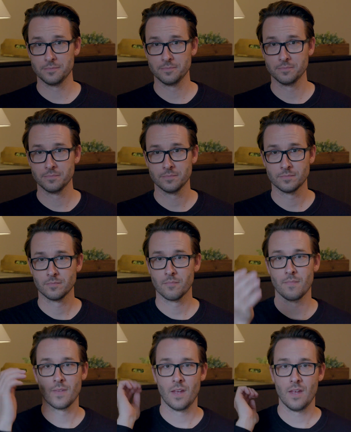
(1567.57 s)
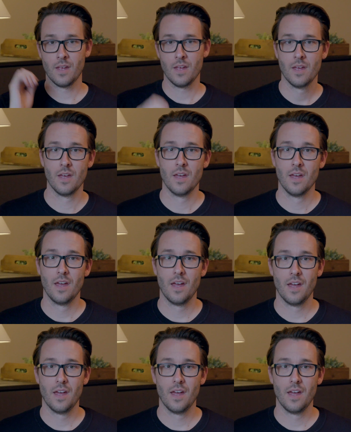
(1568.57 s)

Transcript: (silence)